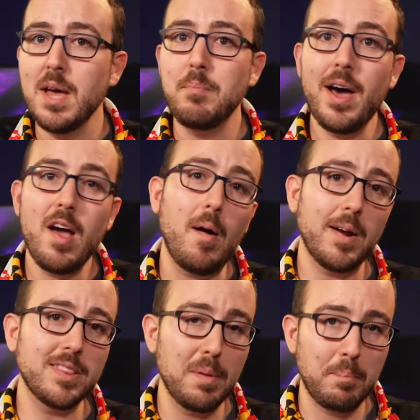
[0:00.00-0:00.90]
but are
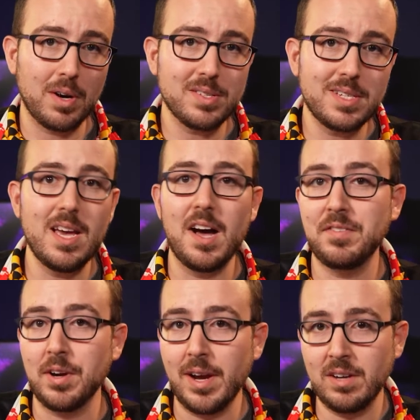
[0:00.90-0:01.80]
at the mercy of
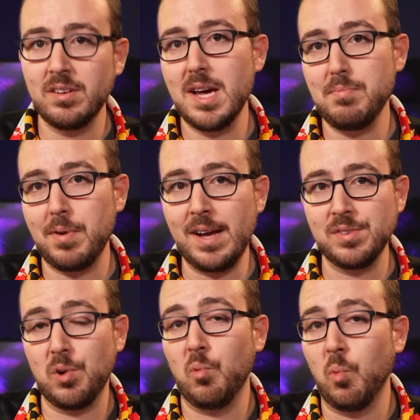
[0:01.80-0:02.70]
your internet
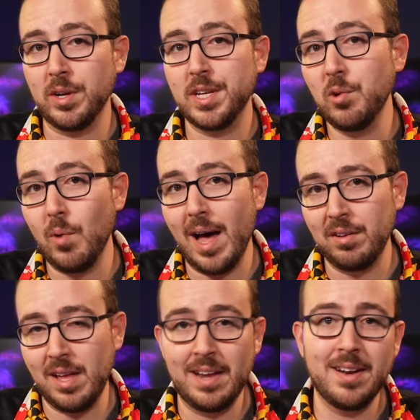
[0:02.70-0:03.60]
browser working
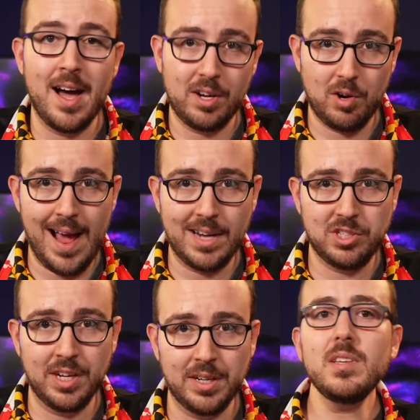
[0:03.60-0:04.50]
well and not
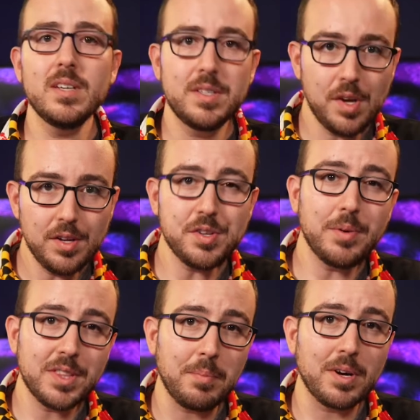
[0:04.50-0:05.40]
crashing. It's also
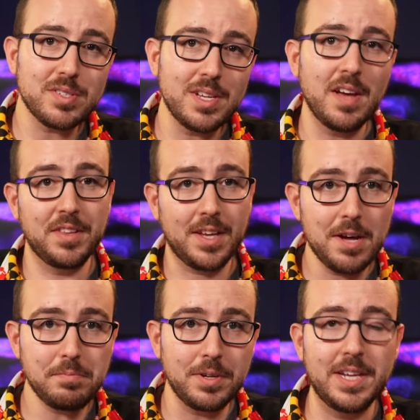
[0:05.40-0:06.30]
at the mercy of the
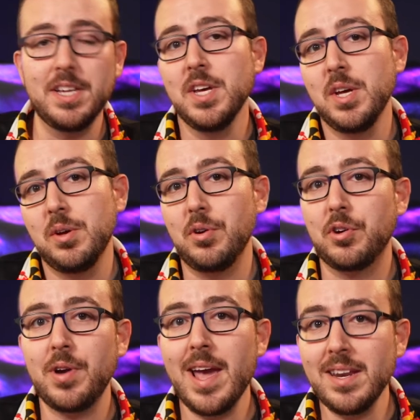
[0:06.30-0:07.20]
company who
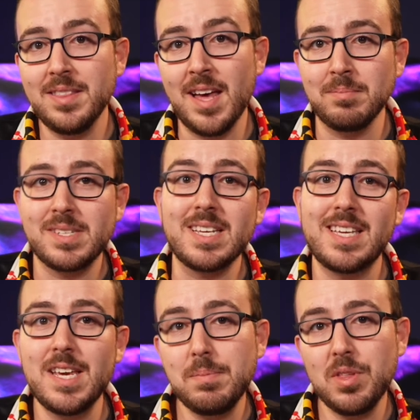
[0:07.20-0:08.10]
created them to
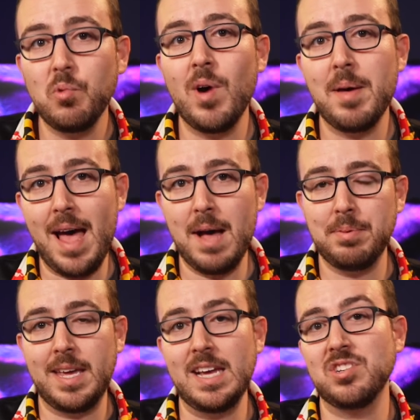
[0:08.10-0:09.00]
keep the web
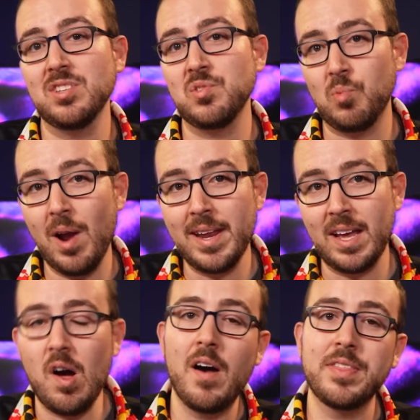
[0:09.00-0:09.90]
applications
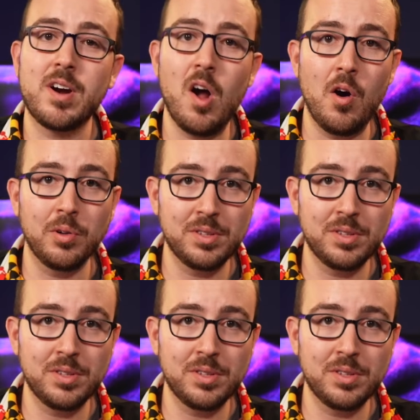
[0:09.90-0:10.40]
running on their own